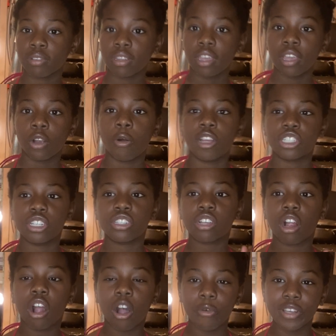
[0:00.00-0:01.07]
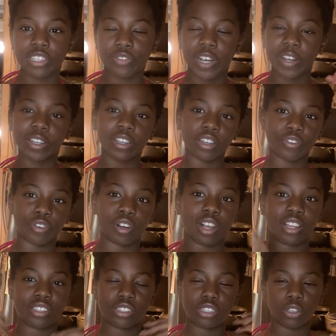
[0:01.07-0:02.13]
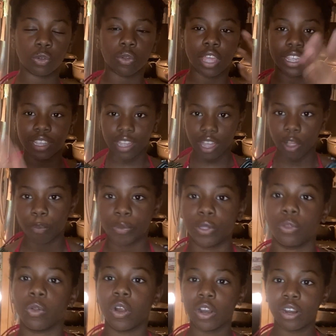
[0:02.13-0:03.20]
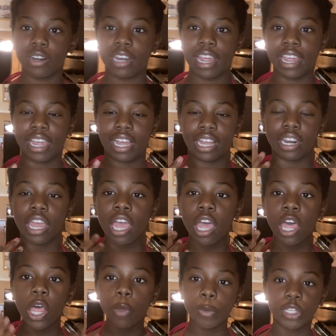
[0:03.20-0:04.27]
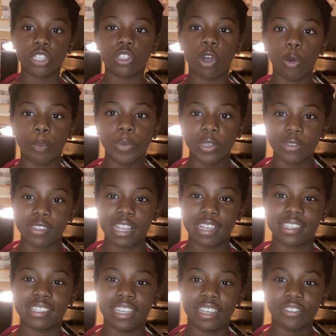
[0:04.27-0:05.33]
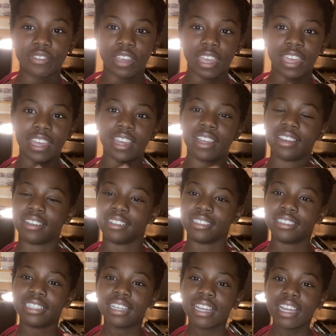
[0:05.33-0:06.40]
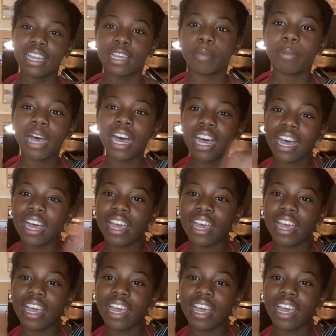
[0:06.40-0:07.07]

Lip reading: Questions are always very good for us to like help you learn, and we just hope you stay safe and goodbye!